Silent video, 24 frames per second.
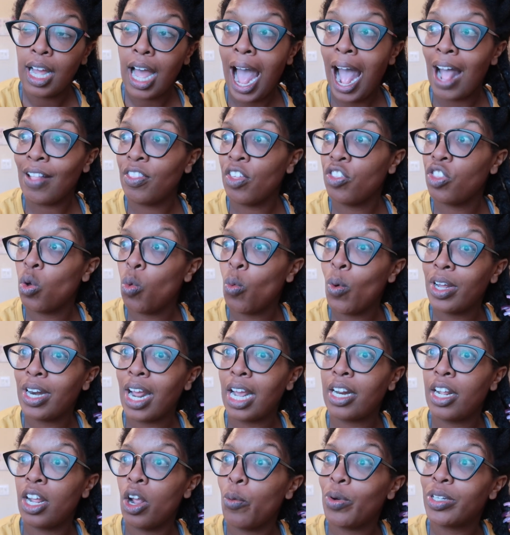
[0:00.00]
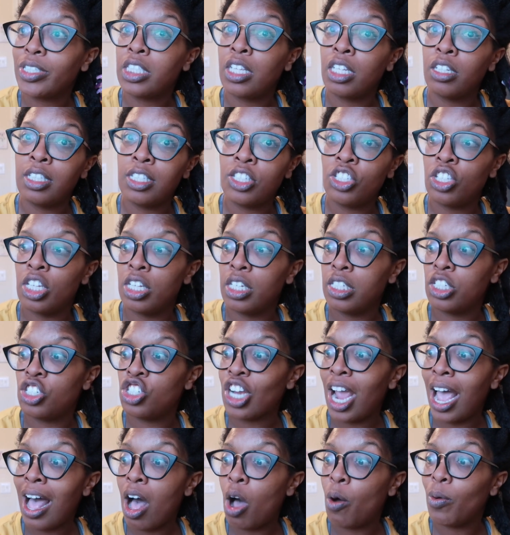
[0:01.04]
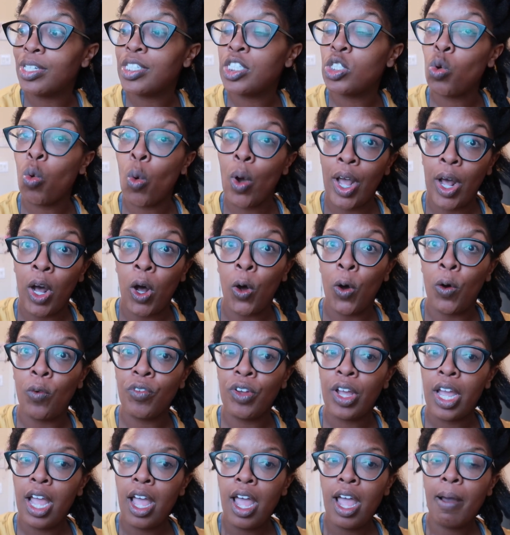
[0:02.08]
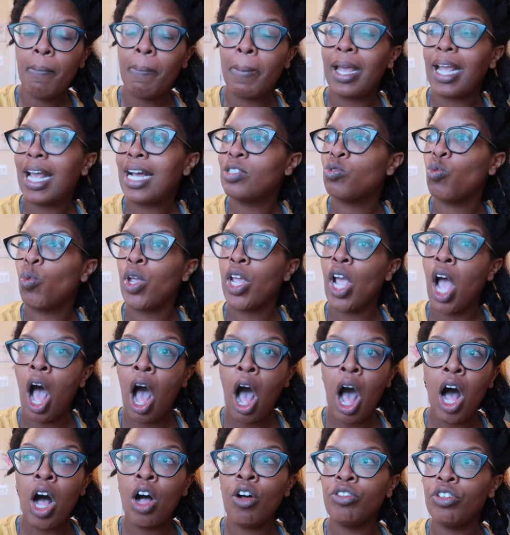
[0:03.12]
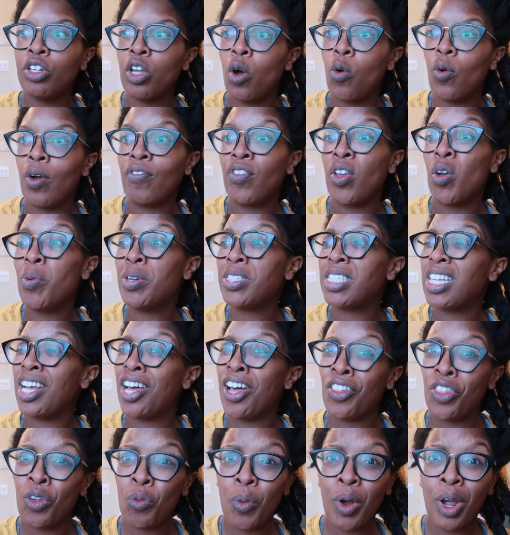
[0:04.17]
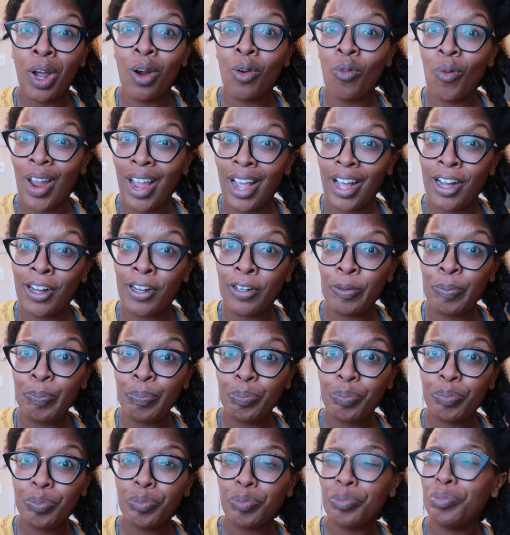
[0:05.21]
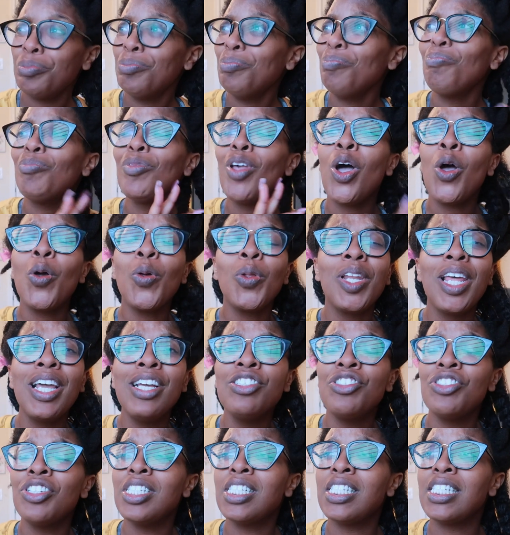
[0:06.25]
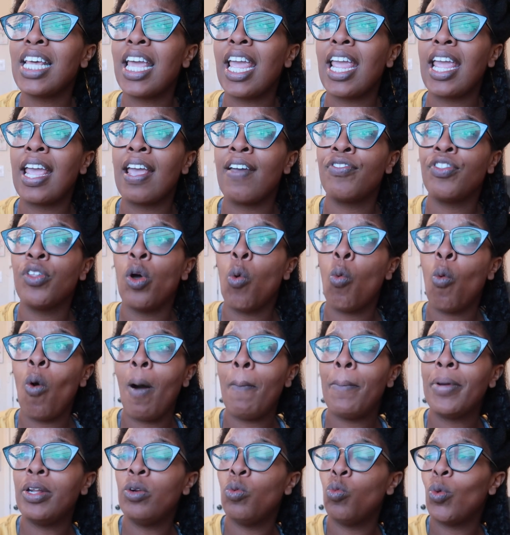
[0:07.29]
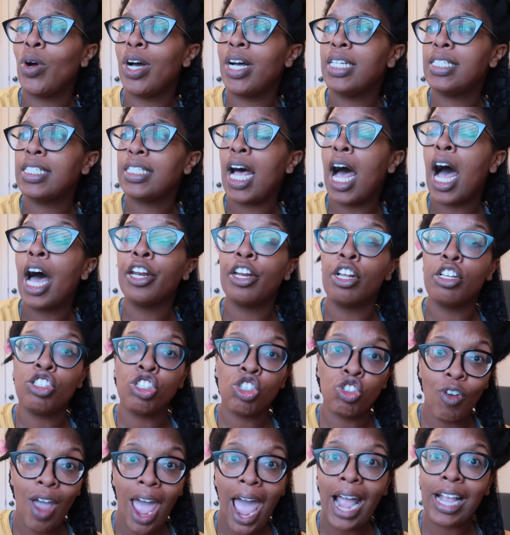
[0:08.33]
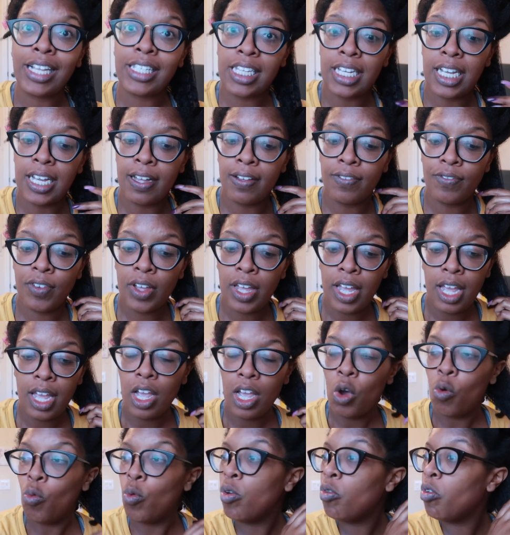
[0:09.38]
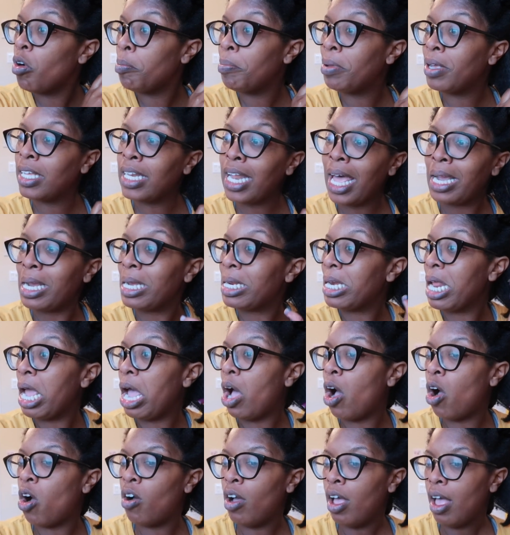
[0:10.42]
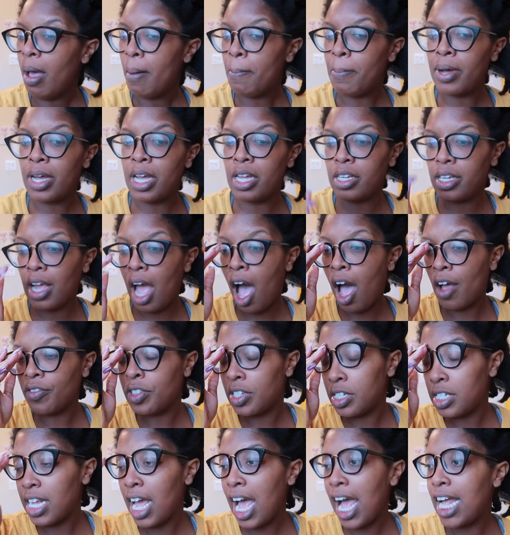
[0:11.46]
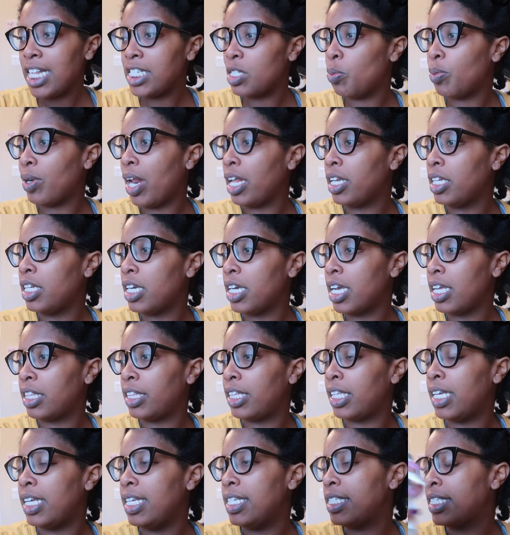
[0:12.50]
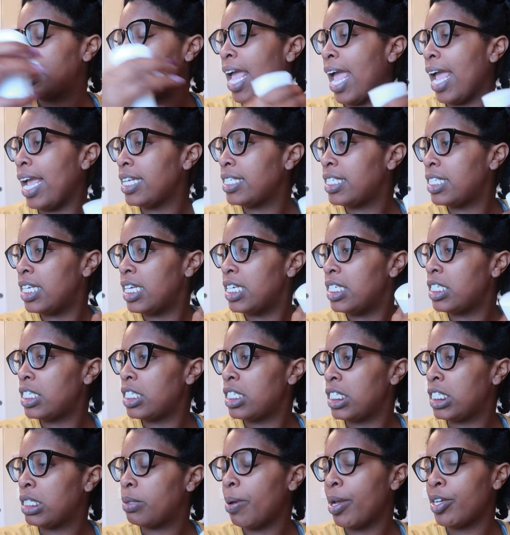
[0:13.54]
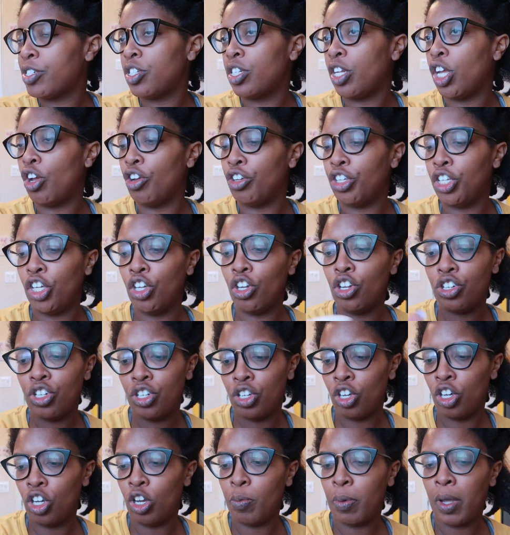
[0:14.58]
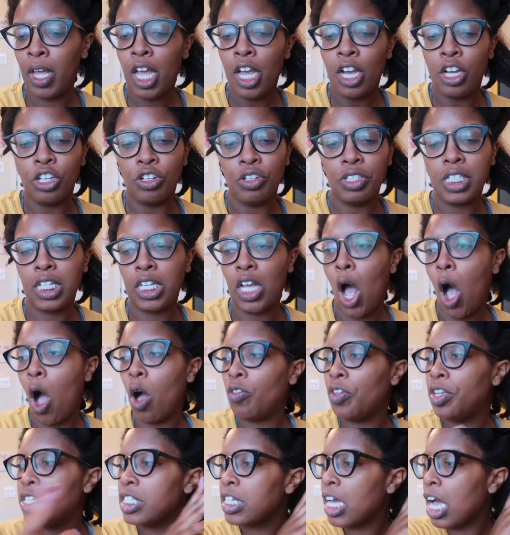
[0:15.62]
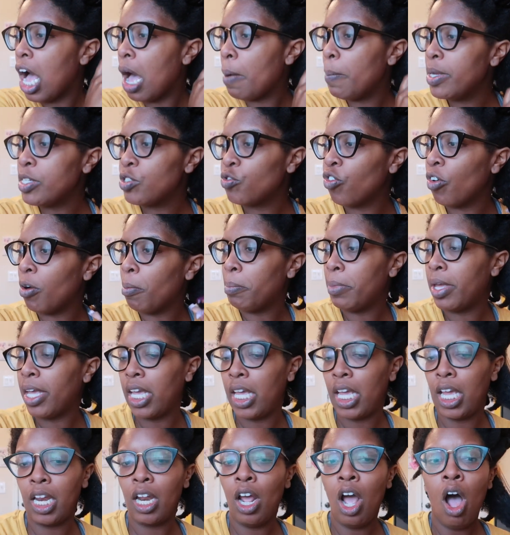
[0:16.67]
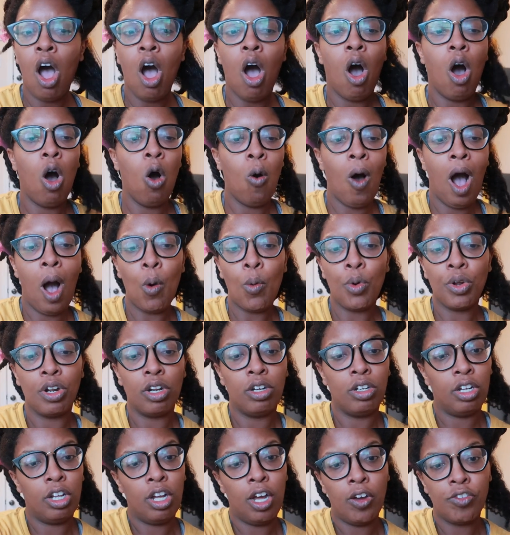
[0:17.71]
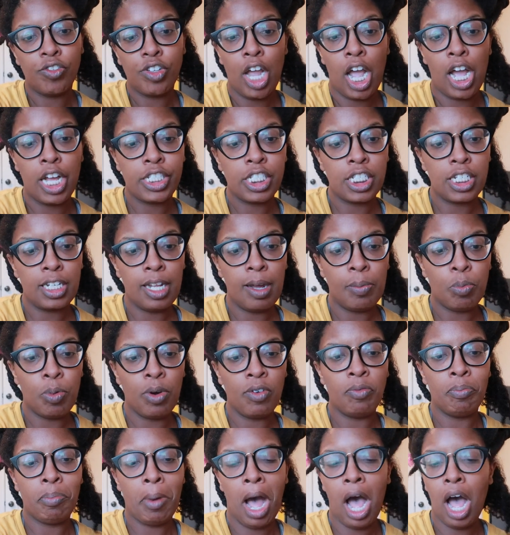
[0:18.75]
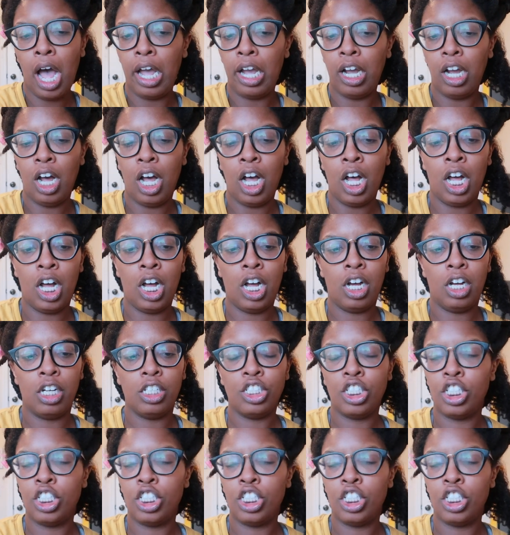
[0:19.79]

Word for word: I think the one out here was the, the child was 12. Because we all know if it was the other way around, or uh, let's just say if the woman was unattractive, we would be like, no. But oftentimes when I look at these cases, especially on YouTube, you see all these comments from men, oh, I would have loved to have slept with my uh,